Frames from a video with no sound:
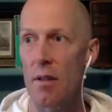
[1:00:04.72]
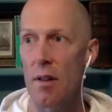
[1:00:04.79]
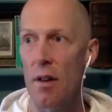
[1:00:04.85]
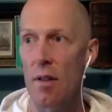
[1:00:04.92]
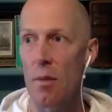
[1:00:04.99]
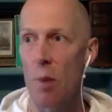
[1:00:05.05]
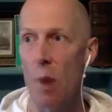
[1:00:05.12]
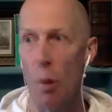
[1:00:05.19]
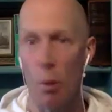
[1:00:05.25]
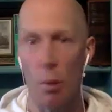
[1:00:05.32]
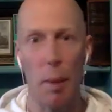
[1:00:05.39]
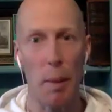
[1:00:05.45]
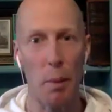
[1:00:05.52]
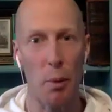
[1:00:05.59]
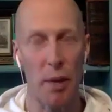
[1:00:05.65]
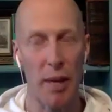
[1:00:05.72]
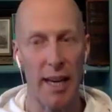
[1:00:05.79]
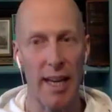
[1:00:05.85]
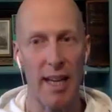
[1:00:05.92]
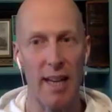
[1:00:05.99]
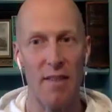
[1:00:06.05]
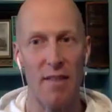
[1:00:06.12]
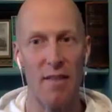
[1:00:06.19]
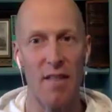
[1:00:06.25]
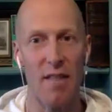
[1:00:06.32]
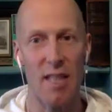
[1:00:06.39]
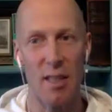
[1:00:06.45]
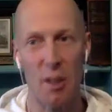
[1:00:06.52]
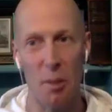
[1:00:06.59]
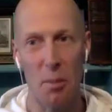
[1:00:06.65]
what will people think of
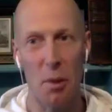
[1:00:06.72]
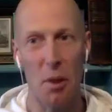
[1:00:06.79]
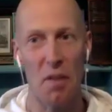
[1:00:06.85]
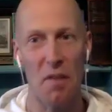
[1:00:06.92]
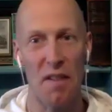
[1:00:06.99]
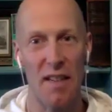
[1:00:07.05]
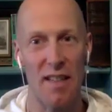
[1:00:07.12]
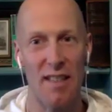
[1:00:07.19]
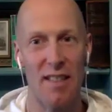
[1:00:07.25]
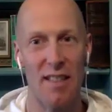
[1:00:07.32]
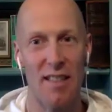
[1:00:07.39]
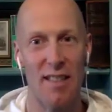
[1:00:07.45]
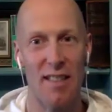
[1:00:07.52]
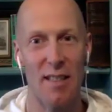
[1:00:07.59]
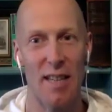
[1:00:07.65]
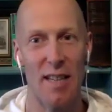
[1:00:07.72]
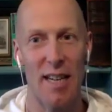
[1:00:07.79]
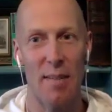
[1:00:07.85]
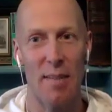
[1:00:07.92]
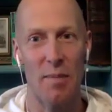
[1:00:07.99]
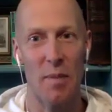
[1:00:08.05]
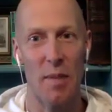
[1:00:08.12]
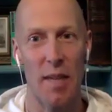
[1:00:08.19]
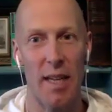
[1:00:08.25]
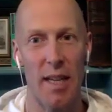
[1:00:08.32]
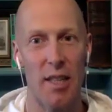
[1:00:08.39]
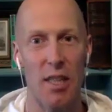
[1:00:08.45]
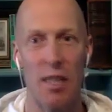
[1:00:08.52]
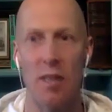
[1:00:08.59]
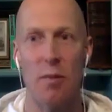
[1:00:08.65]
it's not perfect, and
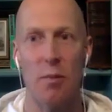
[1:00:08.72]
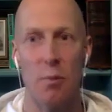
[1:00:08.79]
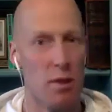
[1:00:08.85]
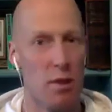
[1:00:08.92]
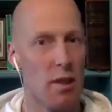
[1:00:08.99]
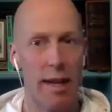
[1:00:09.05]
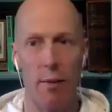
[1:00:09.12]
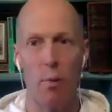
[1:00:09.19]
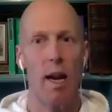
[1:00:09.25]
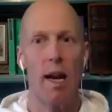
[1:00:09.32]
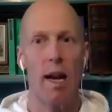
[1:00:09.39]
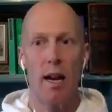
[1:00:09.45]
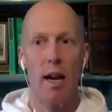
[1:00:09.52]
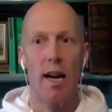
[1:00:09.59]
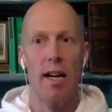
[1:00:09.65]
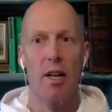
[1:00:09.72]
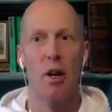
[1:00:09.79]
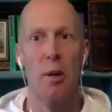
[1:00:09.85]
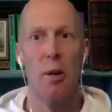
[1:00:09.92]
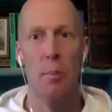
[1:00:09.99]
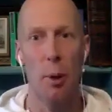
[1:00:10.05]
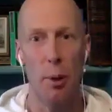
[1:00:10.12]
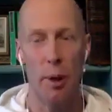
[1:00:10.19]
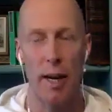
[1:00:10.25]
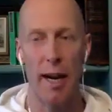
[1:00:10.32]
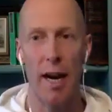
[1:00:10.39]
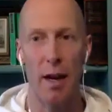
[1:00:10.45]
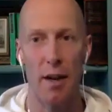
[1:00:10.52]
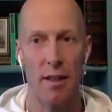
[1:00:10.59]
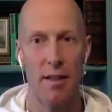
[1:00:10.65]
just was like, well, I got to put it
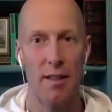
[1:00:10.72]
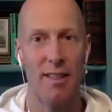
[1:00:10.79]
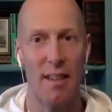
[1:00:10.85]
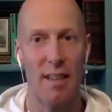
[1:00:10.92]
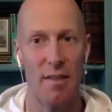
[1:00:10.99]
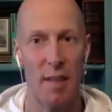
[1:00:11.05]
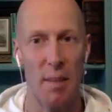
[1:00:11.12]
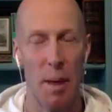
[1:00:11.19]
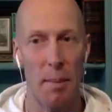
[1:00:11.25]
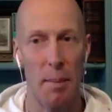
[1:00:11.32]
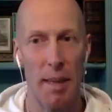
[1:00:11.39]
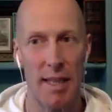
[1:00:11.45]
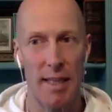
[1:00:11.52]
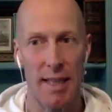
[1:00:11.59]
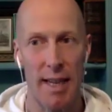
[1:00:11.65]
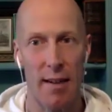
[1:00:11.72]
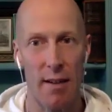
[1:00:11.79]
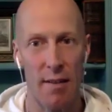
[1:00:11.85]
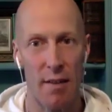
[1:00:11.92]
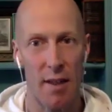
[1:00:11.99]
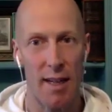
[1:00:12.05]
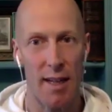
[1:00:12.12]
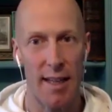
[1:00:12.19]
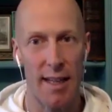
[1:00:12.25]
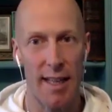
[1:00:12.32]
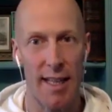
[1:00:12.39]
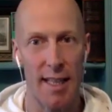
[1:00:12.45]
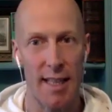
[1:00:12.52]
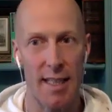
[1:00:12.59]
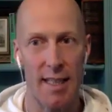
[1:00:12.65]
out. I've done my best now. I've got to let the
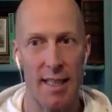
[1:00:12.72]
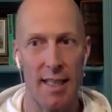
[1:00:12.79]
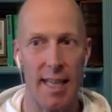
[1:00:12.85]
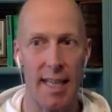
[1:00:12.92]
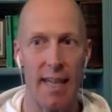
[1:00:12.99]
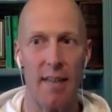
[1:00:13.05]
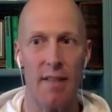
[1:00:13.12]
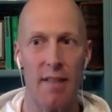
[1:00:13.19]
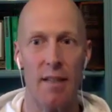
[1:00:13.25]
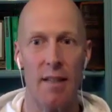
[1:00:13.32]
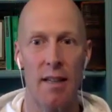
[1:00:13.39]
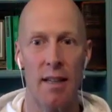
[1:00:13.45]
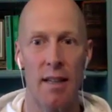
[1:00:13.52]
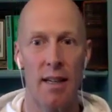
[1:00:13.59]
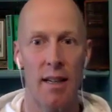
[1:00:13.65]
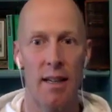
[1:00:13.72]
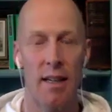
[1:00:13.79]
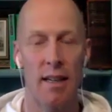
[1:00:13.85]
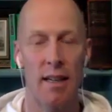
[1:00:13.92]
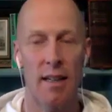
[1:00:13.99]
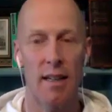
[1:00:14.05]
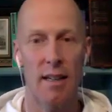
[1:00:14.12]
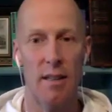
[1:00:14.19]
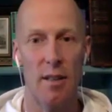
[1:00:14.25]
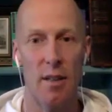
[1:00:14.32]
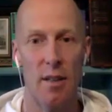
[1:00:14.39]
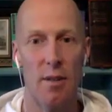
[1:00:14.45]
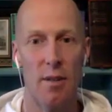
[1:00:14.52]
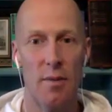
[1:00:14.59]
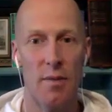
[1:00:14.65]
editors take care of it.
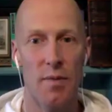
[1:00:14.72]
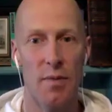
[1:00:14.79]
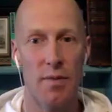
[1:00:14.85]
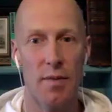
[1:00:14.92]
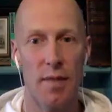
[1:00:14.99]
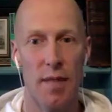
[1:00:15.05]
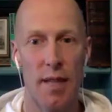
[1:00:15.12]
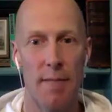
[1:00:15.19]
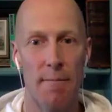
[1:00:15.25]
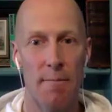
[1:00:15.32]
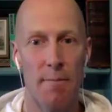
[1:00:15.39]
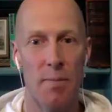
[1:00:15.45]
So, yeah.